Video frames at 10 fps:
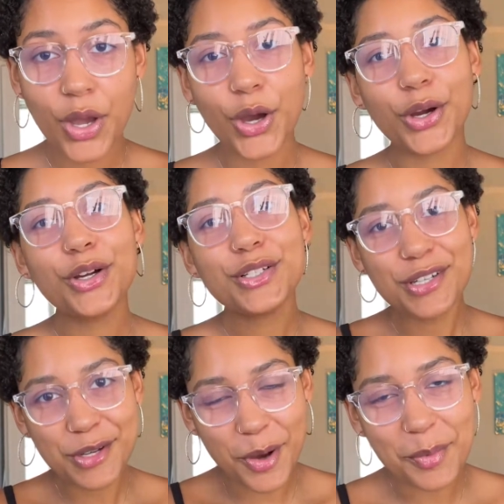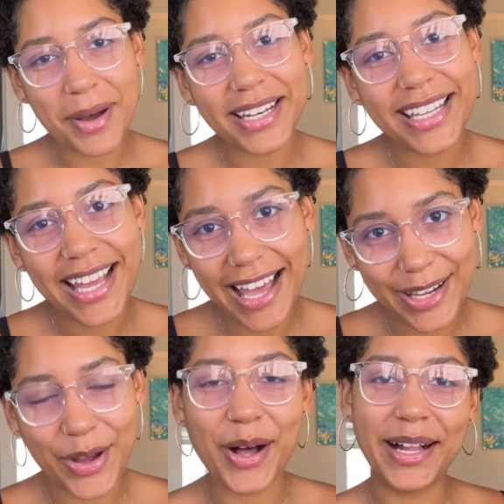earned no money at
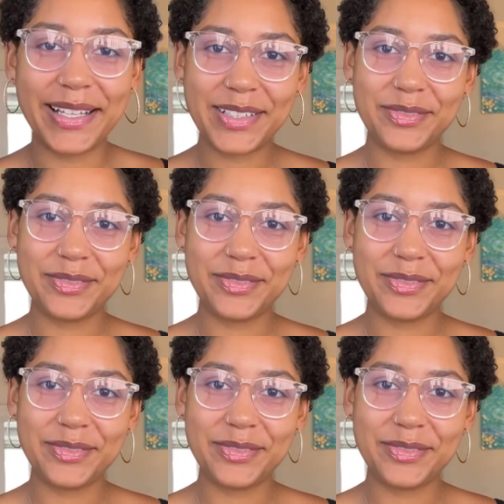all.